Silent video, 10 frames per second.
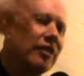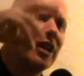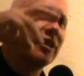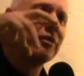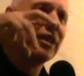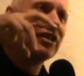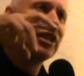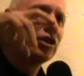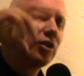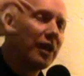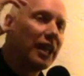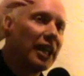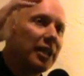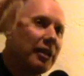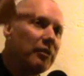uh,
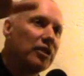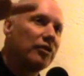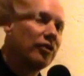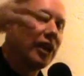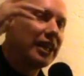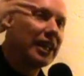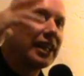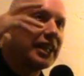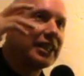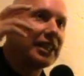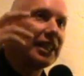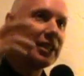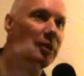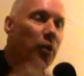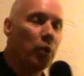disorienting and it was frightening and this and
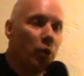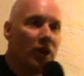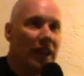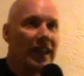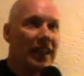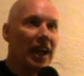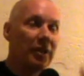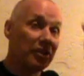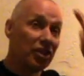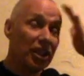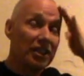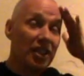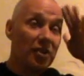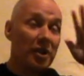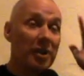this, but thank God it was
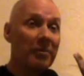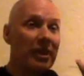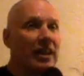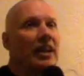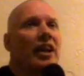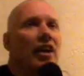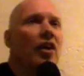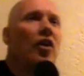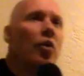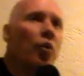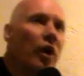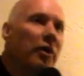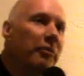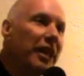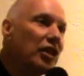just a dream.
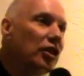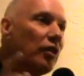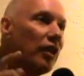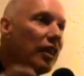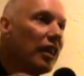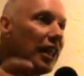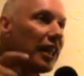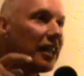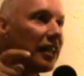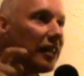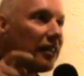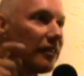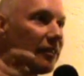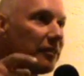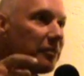What makes you think
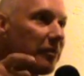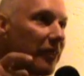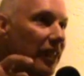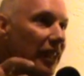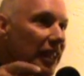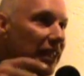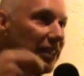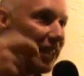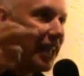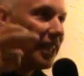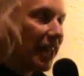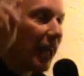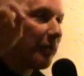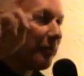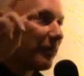that the
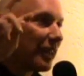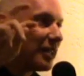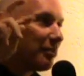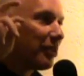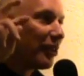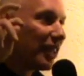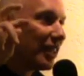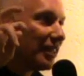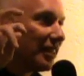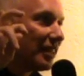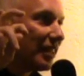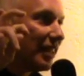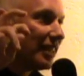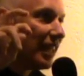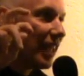daytime experience
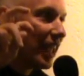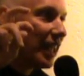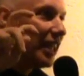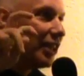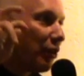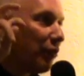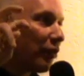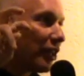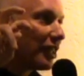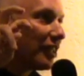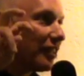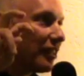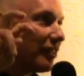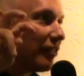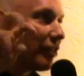is any different
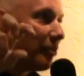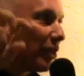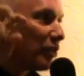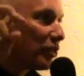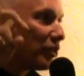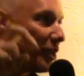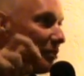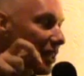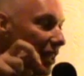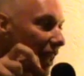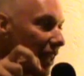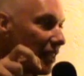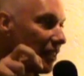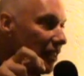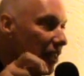from those dreams at
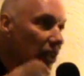night?